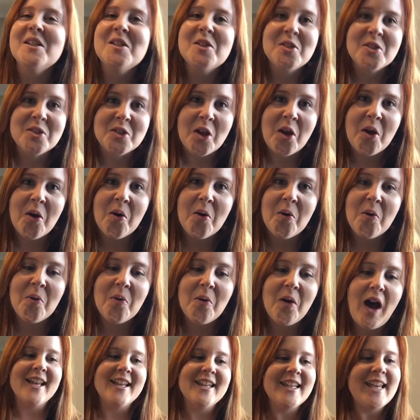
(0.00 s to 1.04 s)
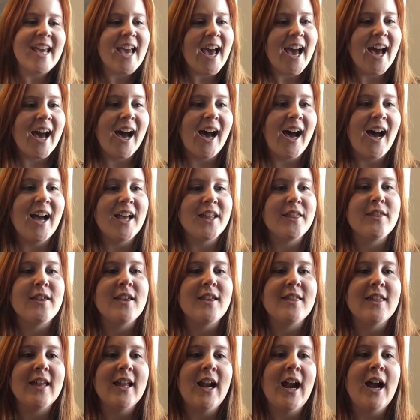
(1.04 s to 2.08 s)
So, yeah, I
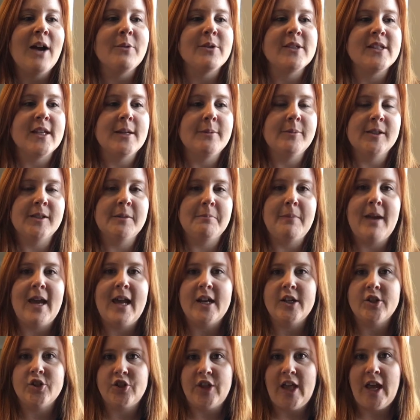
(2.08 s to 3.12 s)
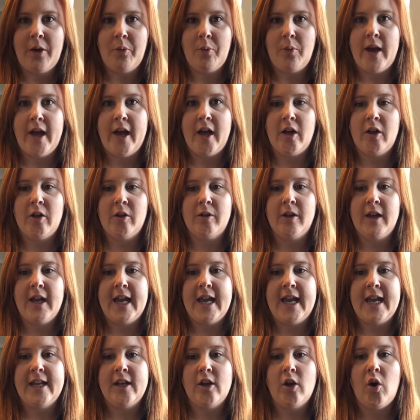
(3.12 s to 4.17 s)
think that I was able to manage that well
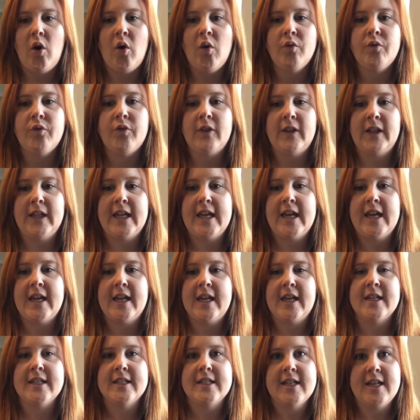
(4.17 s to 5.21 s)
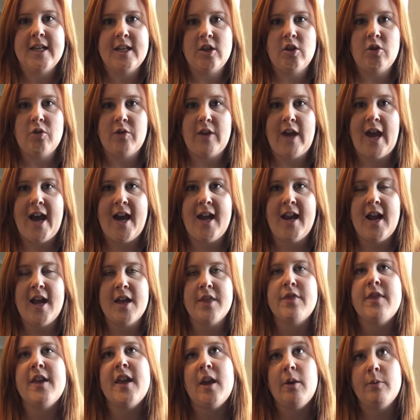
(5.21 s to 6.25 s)
and hopefully continue that. I
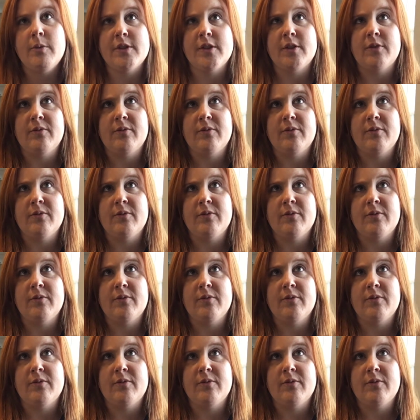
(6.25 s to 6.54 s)
think it was a